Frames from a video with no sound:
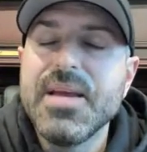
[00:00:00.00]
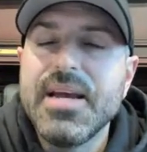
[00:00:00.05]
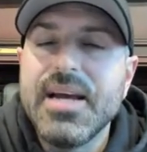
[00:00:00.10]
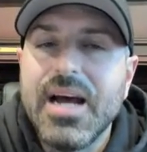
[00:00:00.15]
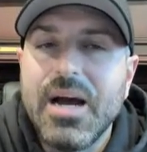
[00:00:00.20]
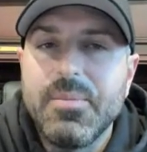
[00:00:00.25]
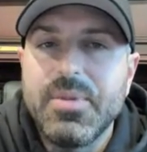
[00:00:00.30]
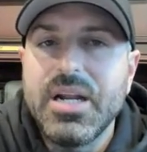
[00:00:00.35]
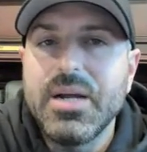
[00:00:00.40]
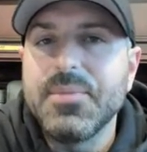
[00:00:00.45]

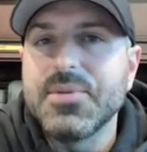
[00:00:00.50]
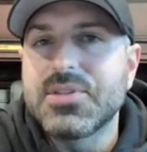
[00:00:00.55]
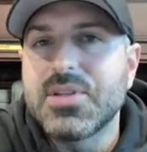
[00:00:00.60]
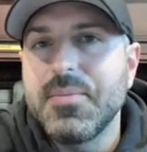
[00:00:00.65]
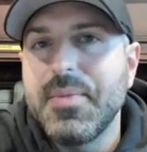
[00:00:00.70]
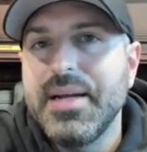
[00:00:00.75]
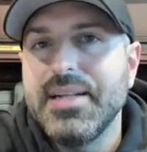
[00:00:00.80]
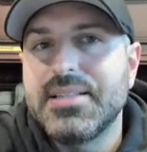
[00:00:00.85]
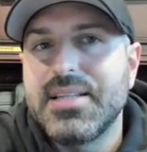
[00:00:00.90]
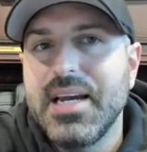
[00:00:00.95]
have been able to
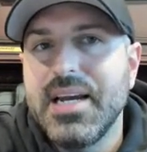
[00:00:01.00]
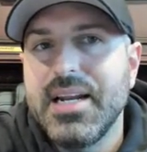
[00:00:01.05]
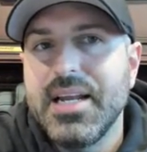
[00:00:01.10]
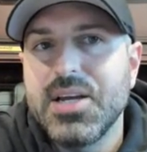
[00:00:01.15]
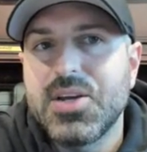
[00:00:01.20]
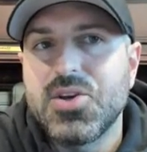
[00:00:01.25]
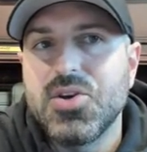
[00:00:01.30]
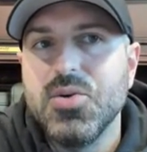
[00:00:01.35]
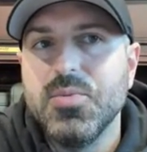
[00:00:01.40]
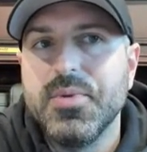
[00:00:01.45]
maintain
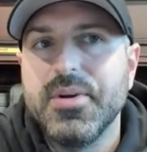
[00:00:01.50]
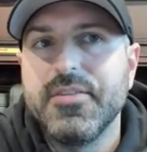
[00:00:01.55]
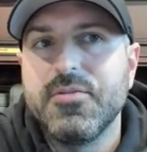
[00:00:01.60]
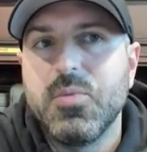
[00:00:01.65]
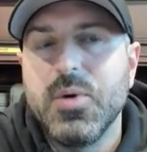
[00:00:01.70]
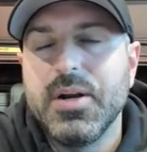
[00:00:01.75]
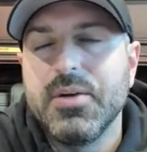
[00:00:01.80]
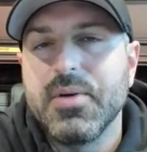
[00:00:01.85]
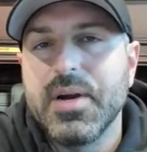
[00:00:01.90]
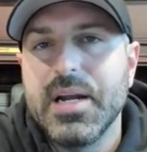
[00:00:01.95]
a cumulative
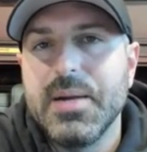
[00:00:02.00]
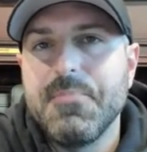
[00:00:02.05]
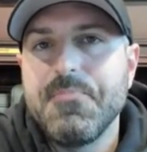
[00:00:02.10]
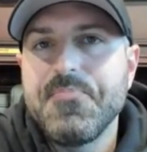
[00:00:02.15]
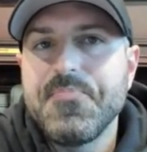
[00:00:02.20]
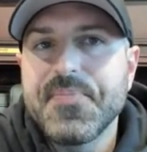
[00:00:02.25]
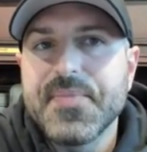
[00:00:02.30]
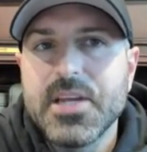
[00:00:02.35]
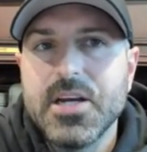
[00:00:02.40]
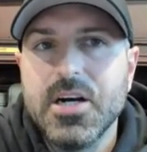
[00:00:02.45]
win rate
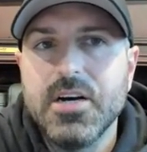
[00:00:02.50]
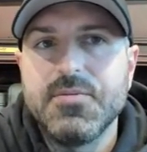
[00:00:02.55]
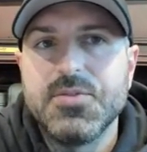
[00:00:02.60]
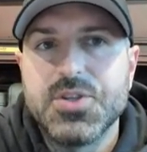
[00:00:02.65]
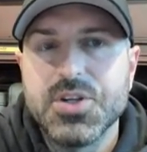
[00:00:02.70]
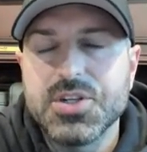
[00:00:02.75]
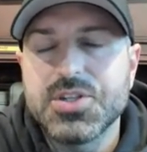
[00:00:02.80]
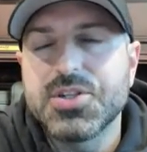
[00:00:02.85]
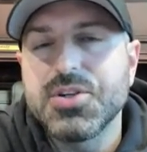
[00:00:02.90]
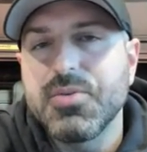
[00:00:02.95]
of
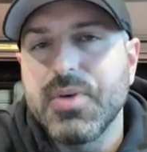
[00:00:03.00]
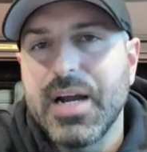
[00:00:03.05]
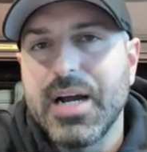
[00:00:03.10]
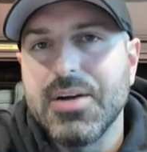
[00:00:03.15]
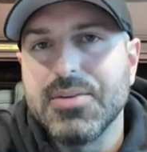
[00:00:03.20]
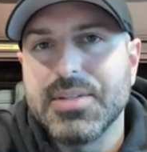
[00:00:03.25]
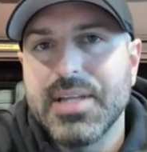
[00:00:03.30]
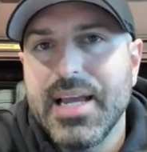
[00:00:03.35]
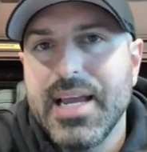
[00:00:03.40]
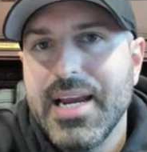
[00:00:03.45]
just
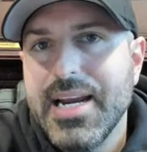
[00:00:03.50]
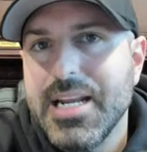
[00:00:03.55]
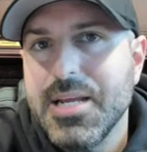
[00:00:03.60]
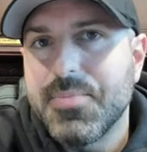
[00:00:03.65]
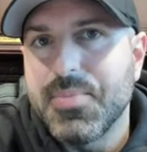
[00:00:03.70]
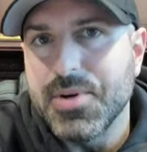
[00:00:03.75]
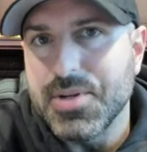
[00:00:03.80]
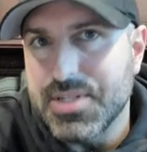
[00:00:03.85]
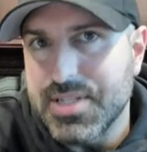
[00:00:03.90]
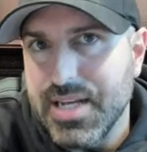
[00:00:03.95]
around
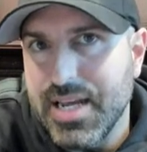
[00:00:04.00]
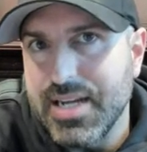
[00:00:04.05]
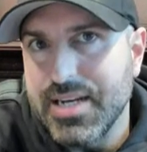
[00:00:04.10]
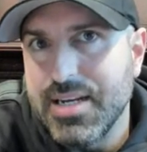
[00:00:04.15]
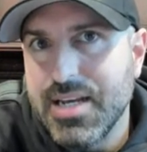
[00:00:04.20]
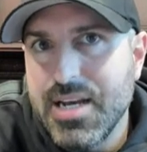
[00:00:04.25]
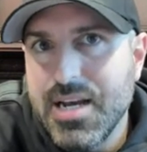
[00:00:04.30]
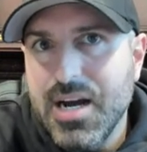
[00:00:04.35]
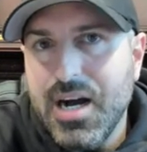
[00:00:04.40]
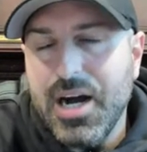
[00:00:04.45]
80%
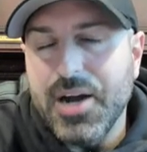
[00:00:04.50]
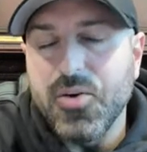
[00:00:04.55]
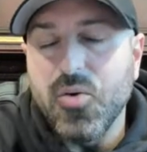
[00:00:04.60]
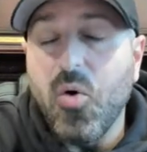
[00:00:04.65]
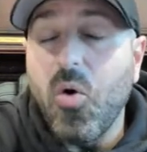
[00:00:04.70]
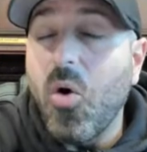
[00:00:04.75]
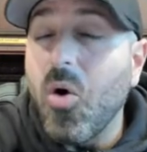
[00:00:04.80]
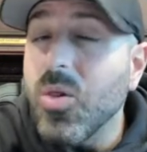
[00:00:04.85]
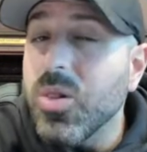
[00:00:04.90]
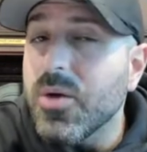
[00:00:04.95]
on
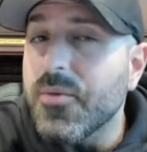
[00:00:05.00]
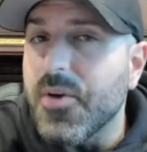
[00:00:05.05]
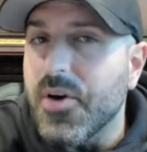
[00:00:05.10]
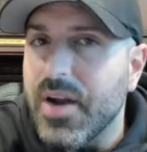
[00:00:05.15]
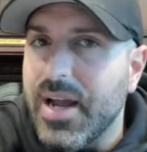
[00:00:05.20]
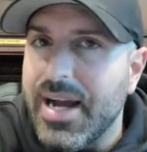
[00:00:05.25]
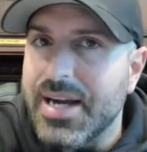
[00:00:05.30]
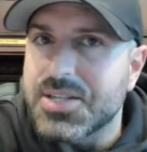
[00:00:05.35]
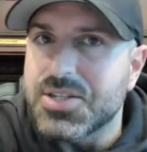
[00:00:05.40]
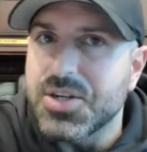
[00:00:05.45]
all of
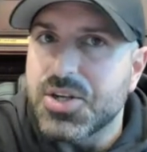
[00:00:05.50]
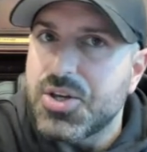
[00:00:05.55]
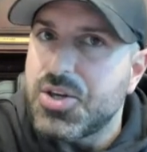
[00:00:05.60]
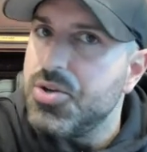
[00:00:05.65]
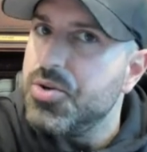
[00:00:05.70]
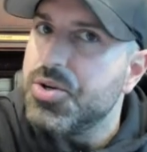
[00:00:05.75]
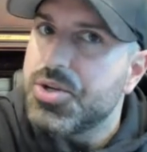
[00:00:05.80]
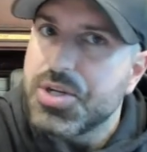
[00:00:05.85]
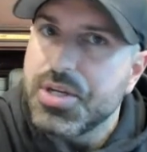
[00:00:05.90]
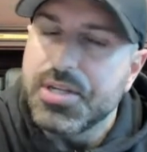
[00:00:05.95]
our
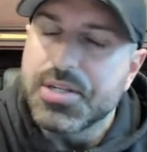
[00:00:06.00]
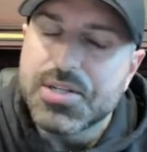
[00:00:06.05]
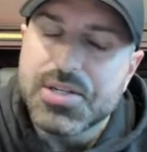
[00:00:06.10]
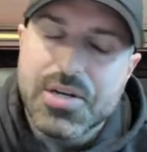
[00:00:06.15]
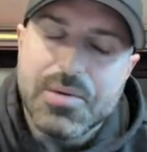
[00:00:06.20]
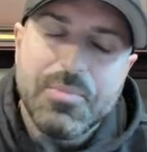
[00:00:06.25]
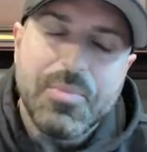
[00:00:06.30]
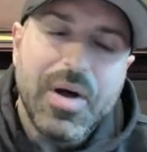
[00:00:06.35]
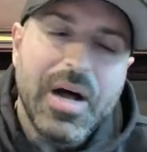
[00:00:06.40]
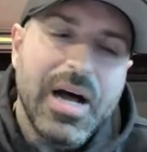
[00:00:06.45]
executions
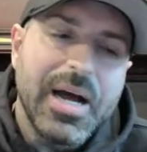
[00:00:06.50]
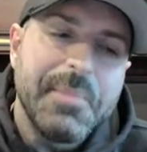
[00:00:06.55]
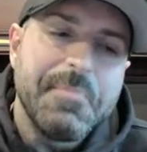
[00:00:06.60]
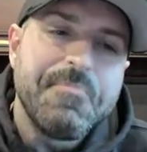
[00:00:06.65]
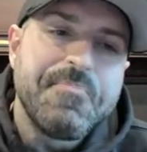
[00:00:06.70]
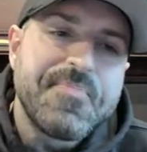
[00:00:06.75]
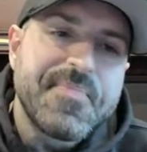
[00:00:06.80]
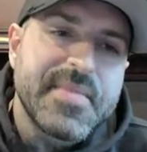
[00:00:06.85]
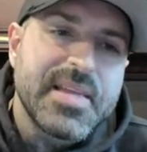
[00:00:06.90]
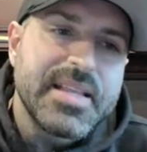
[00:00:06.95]

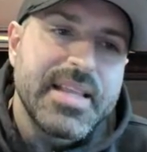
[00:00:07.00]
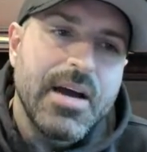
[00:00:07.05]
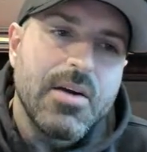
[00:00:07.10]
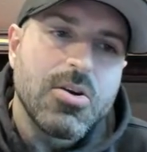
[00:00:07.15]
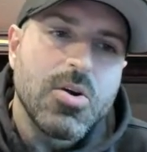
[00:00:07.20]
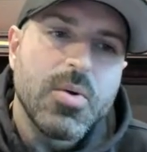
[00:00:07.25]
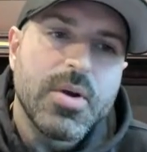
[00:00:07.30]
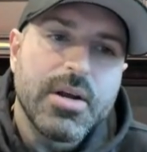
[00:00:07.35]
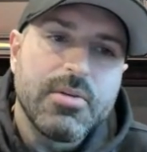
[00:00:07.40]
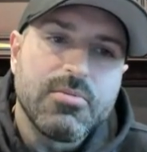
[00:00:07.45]
combined, now
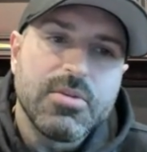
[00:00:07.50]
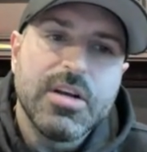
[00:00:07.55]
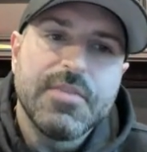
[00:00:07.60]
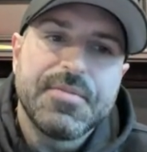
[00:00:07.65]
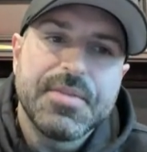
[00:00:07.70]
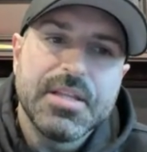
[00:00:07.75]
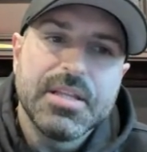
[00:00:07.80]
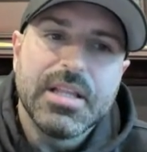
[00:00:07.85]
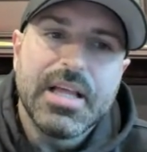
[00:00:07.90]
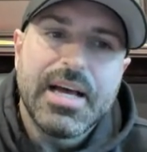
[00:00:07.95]
going on
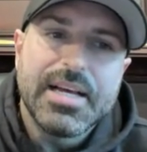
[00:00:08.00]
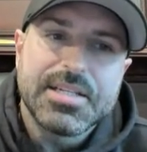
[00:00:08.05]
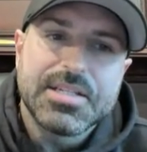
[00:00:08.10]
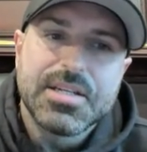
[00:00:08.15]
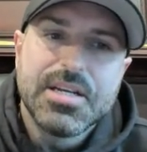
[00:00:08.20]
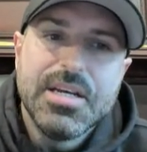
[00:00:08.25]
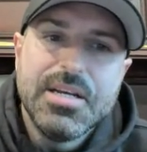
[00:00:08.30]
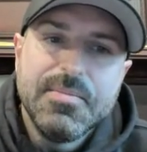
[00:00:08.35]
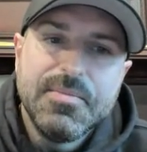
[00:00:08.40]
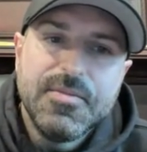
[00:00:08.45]
roughly the
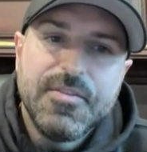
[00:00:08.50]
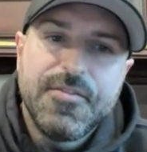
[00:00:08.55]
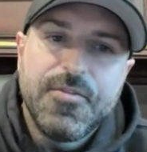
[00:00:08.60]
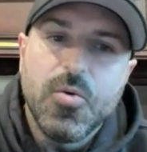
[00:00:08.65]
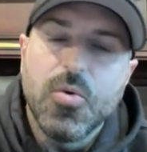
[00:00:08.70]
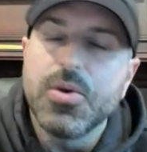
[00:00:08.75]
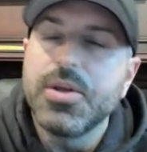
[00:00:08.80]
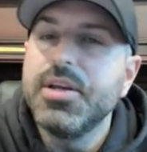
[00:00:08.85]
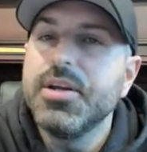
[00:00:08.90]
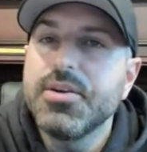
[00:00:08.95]
last
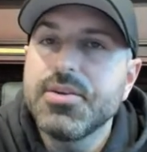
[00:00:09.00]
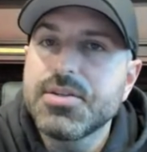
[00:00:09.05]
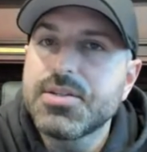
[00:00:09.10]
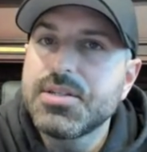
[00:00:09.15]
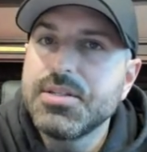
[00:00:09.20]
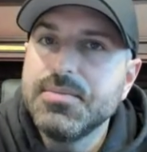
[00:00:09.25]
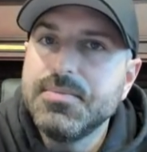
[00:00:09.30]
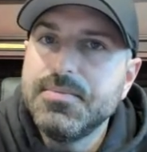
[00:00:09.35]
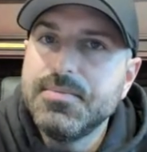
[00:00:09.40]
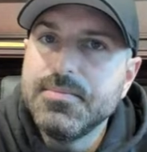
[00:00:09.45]
4
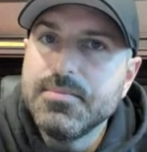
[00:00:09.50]
years.